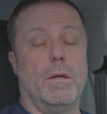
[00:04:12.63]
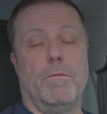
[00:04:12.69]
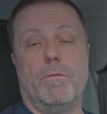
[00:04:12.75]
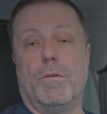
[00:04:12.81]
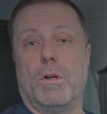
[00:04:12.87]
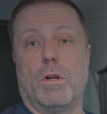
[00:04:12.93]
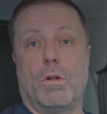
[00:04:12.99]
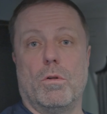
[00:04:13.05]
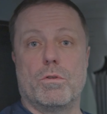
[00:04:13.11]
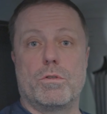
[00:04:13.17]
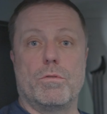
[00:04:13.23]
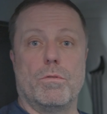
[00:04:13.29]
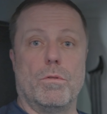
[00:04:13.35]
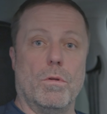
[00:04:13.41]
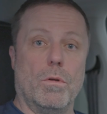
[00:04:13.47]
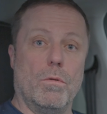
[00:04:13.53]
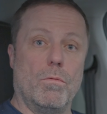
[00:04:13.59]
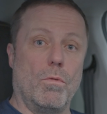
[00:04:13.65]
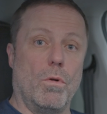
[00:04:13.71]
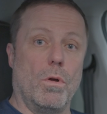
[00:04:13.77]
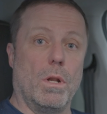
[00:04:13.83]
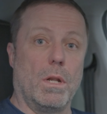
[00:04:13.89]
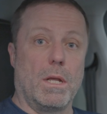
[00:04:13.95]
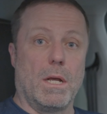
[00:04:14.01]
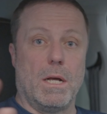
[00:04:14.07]
very close to the
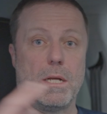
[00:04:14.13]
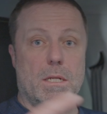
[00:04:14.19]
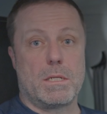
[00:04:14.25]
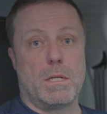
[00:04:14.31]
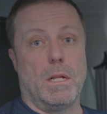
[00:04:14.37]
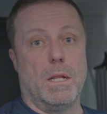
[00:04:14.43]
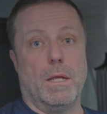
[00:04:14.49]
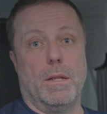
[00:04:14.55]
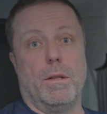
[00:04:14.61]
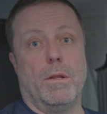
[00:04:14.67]
Royal Castle and